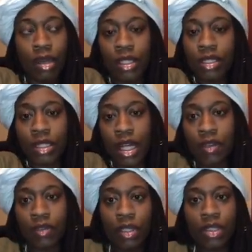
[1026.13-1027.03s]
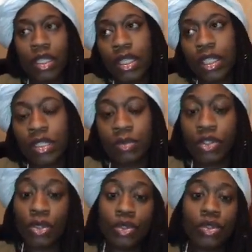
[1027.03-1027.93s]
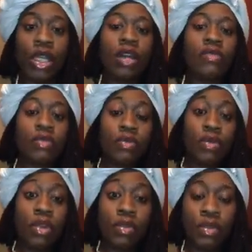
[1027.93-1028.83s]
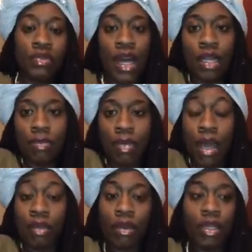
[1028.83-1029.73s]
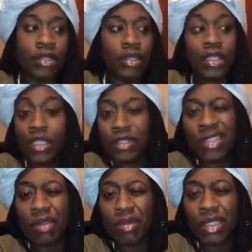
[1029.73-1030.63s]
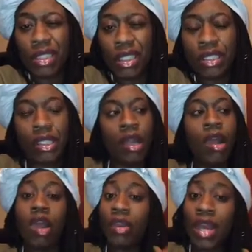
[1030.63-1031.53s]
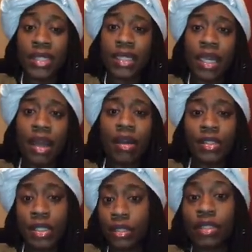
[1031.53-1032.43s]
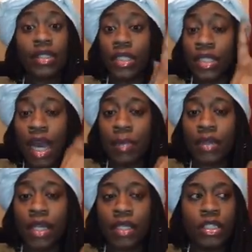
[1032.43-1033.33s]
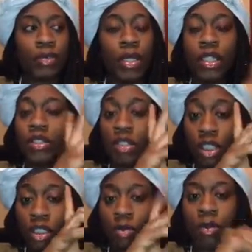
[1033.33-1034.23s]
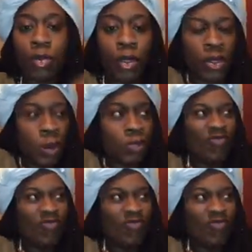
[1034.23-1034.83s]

And there's a lot of foster kids and children that come from really, really violent backgrounds and teachers not really teaching. I'm not saying that all teachers, just hypothetically speaking, this, this is the proposal.